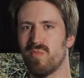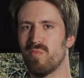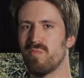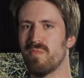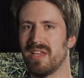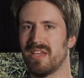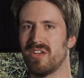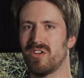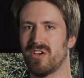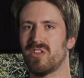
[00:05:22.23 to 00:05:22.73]

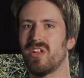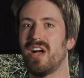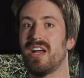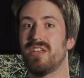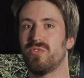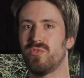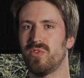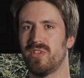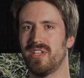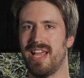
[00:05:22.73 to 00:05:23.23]
make your
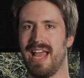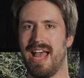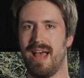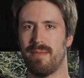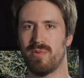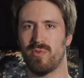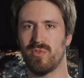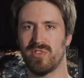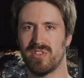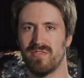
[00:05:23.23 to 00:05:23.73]
clients really
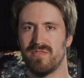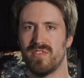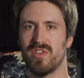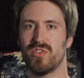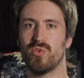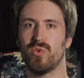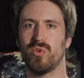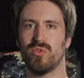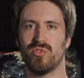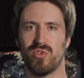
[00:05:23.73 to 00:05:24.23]
happy with the
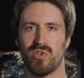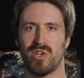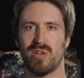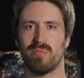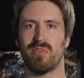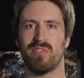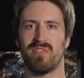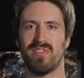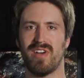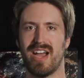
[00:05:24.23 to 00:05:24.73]
visuals you can
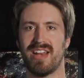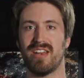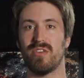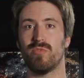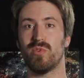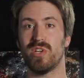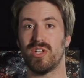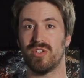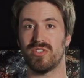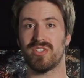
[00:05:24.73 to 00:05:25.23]
provide in
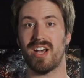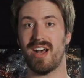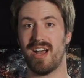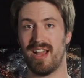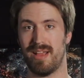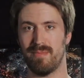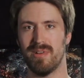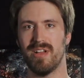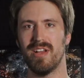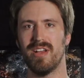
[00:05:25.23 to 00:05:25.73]
real
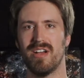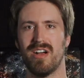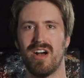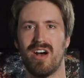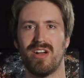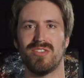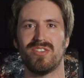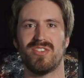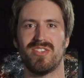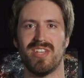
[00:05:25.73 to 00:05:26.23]
time
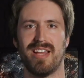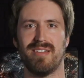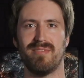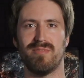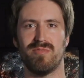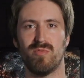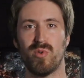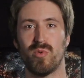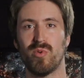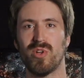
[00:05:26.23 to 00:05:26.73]
on set.
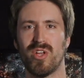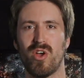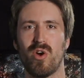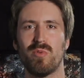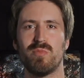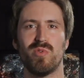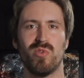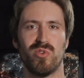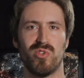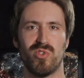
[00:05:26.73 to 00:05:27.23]
We really
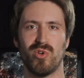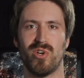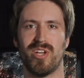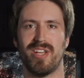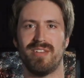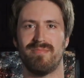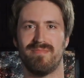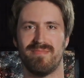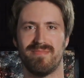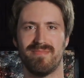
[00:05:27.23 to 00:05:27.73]
hope you enjoy
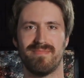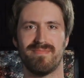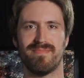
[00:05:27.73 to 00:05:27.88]
it.